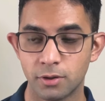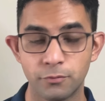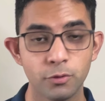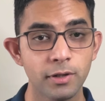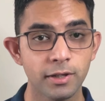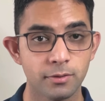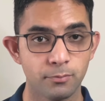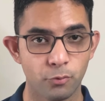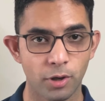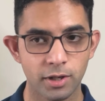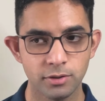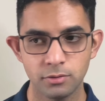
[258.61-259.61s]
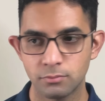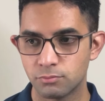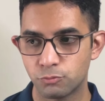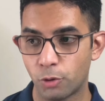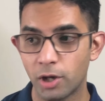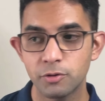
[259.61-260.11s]
If you like a brand,
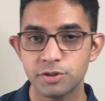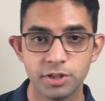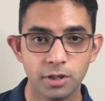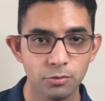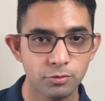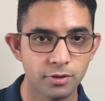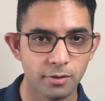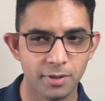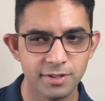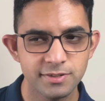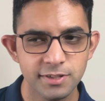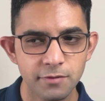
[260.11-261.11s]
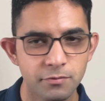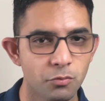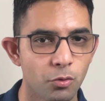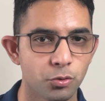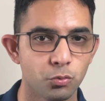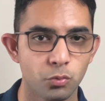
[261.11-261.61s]
try reaching out to them and see if they
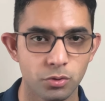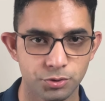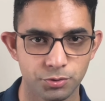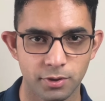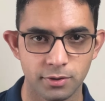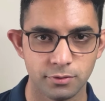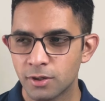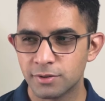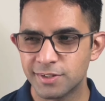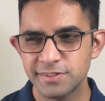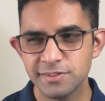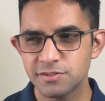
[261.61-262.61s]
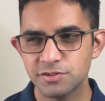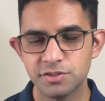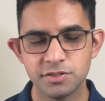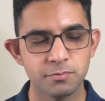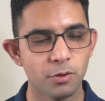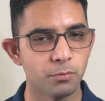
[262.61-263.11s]
want to work together. This isn't
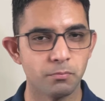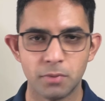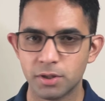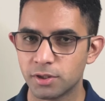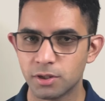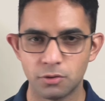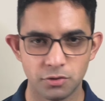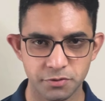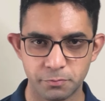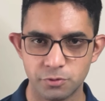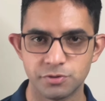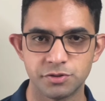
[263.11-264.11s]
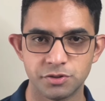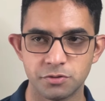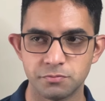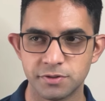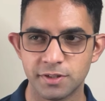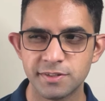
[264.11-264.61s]
just about money or
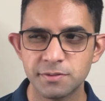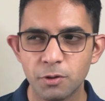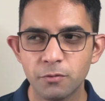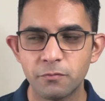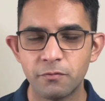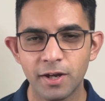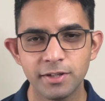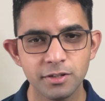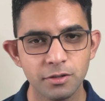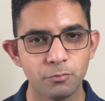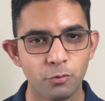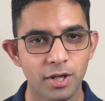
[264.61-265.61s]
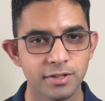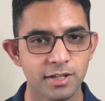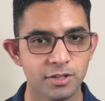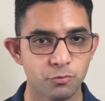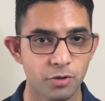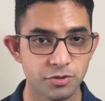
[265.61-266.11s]
sponsorships, it's about finding the brand
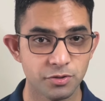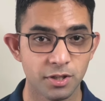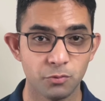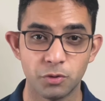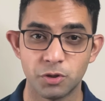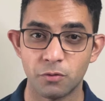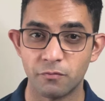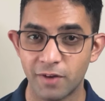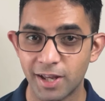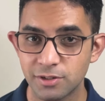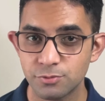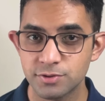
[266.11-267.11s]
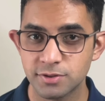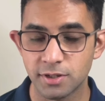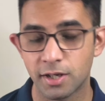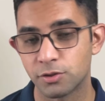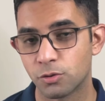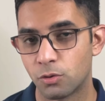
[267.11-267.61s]
that resonates with your values
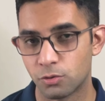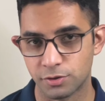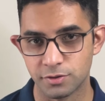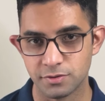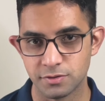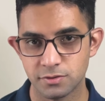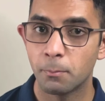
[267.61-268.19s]
and your audience.